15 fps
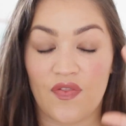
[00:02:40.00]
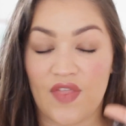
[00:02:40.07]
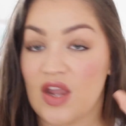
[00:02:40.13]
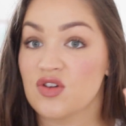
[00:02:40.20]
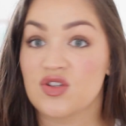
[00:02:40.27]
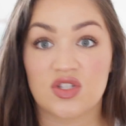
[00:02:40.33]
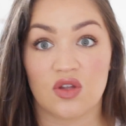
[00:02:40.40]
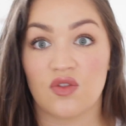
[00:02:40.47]

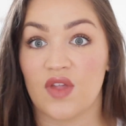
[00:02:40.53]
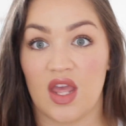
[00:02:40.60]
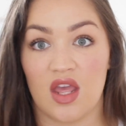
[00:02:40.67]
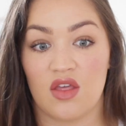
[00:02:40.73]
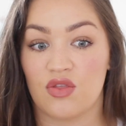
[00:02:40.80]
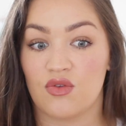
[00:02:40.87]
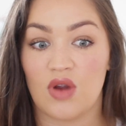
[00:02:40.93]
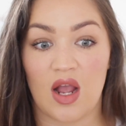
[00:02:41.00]
they're still
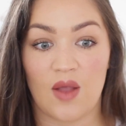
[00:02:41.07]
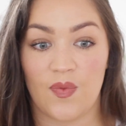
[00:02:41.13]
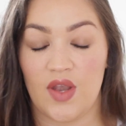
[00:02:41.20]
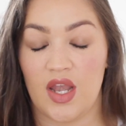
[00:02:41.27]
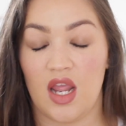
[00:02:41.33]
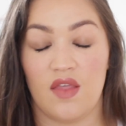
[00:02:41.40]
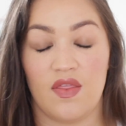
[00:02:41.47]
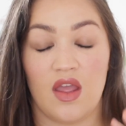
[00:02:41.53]
there throughout the
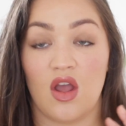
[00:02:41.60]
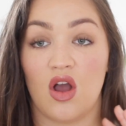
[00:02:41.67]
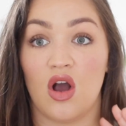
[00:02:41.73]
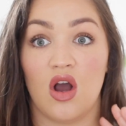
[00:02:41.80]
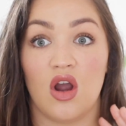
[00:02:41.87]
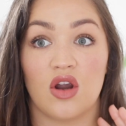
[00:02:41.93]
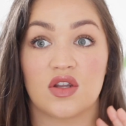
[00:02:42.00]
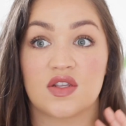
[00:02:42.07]
day. They
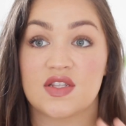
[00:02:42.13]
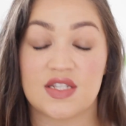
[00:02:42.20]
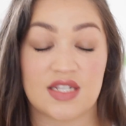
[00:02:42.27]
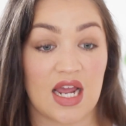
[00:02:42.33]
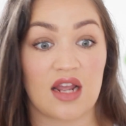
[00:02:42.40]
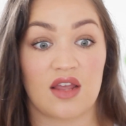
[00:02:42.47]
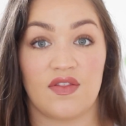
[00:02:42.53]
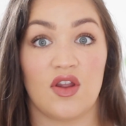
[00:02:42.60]
are
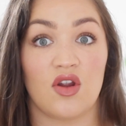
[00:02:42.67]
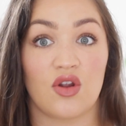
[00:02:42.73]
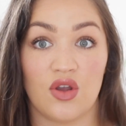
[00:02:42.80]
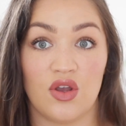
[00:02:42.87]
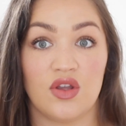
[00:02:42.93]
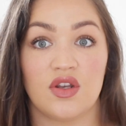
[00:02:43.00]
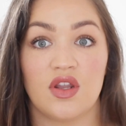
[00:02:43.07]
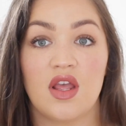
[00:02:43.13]
stuck. They're
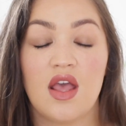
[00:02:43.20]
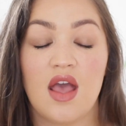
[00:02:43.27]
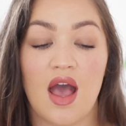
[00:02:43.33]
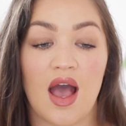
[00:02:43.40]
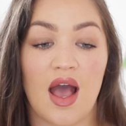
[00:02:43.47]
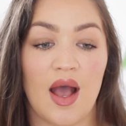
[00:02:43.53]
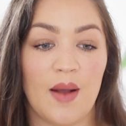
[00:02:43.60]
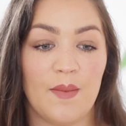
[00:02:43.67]
good.
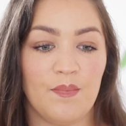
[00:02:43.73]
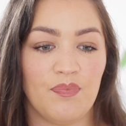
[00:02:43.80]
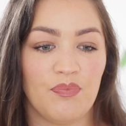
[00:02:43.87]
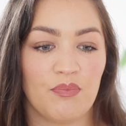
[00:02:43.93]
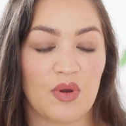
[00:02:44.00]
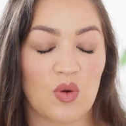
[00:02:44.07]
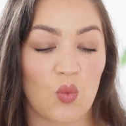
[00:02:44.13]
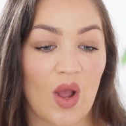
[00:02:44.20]

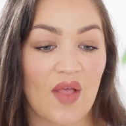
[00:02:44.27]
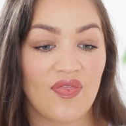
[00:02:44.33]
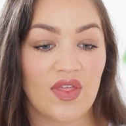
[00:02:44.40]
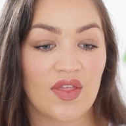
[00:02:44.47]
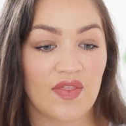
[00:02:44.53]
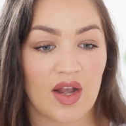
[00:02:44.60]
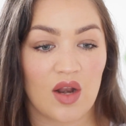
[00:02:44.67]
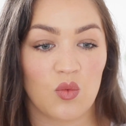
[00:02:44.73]
But one
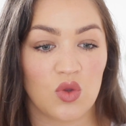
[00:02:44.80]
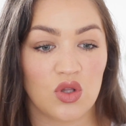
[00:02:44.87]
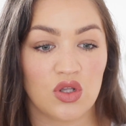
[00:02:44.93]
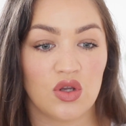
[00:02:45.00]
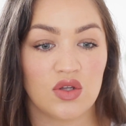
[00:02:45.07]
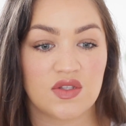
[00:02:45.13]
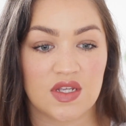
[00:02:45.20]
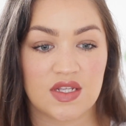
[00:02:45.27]
thing that I will
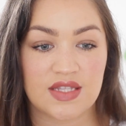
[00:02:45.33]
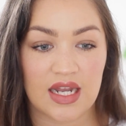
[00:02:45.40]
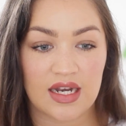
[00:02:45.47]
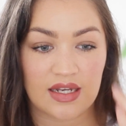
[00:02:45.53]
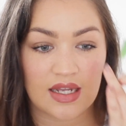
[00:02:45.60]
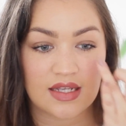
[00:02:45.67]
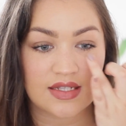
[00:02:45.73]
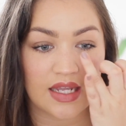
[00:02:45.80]
note is that
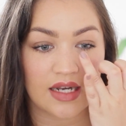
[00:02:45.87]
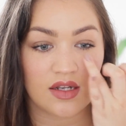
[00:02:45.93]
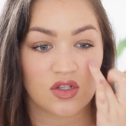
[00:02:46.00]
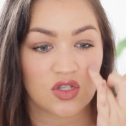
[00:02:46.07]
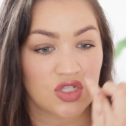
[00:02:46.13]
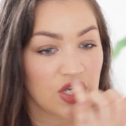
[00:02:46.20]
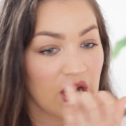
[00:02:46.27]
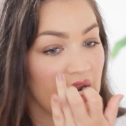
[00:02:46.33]
it does get a
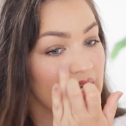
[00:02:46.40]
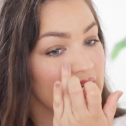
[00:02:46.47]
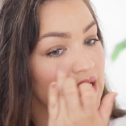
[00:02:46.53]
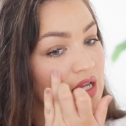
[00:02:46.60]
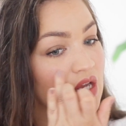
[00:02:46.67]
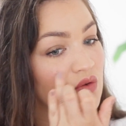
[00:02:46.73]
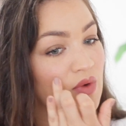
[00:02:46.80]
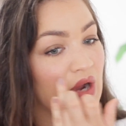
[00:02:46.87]
little
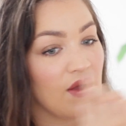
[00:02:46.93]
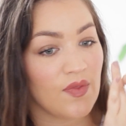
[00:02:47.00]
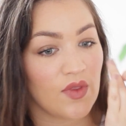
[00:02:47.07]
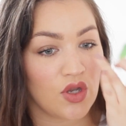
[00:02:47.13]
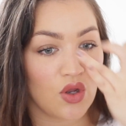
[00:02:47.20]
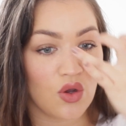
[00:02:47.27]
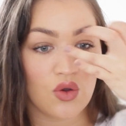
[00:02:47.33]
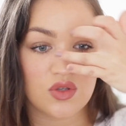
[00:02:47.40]
shiny around the
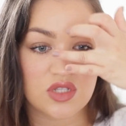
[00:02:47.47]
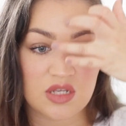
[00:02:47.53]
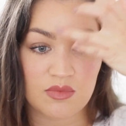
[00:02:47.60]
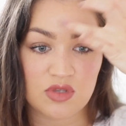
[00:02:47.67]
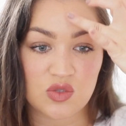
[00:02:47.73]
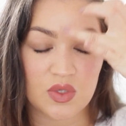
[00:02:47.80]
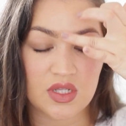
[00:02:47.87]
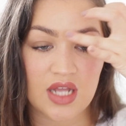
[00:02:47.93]
nose, in
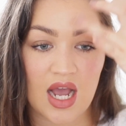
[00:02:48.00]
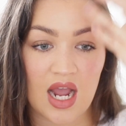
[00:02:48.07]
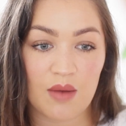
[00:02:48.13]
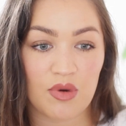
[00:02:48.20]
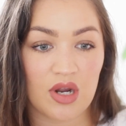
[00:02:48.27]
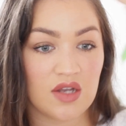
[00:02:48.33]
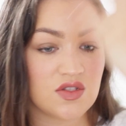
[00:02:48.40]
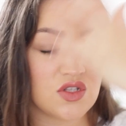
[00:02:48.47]
between the
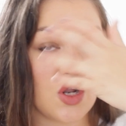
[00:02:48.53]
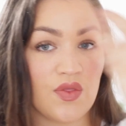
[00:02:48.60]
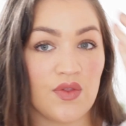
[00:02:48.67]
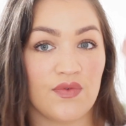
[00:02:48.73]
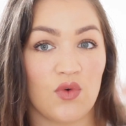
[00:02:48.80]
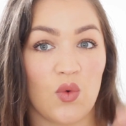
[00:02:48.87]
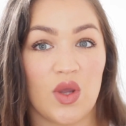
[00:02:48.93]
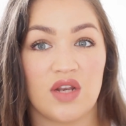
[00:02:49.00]
eyebrows, and on
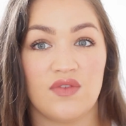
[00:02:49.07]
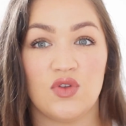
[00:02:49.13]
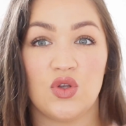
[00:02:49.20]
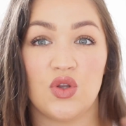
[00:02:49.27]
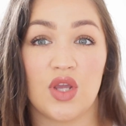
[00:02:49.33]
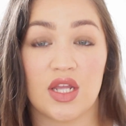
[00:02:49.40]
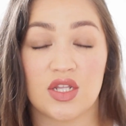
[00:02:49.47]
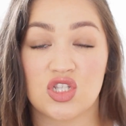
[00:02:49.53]
the forehead. If you
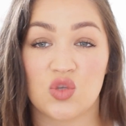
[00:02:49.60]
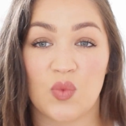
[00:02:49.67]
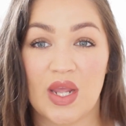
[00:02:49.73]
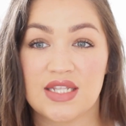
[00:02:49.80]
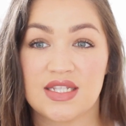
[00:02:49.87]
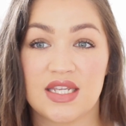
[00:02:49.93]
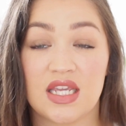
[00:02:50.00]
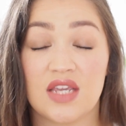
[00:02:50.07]
do get
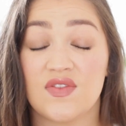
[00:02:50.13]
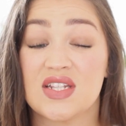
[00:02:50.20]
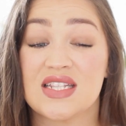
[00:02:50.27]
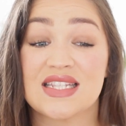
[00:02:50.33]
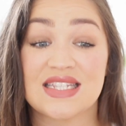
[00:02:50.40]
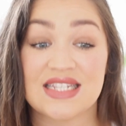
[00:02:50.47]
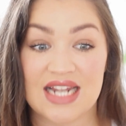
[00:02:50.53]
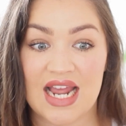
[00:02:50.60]
sweaty, even
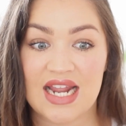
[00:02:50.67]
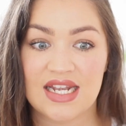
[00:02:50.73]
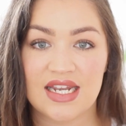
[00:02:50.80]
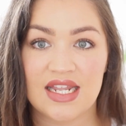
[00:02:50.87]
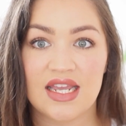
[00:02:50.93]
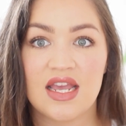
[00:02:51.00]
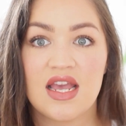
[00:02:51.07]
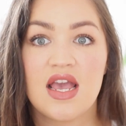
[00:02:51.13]

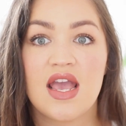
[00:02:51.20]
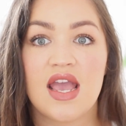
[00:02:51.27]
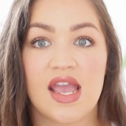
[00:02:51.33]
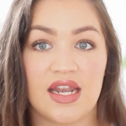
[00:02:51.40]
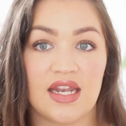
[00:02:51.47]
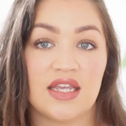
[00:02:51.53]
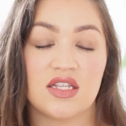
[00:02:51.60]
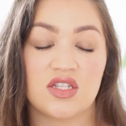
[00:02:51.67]
slightly,
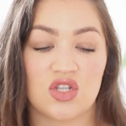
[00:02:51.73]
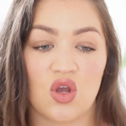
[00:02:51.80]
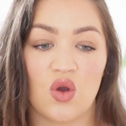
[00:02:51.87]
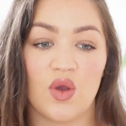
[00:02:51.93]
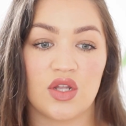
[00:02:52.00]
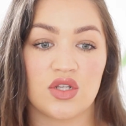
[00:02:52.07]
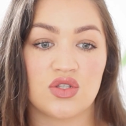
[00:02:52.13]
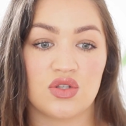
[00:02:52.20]
it is
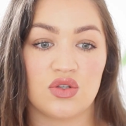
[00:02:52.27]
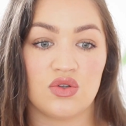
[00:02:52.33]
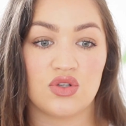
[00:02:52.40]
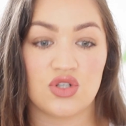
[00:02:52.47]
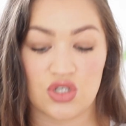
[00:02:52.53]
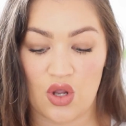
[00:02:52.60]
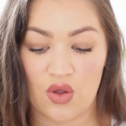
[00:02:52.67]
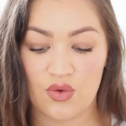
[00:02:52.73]
going to
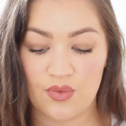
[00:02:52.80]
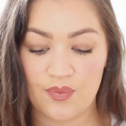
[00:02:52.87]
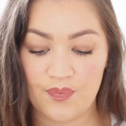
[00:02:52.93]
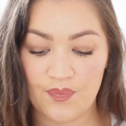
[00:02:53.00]
show.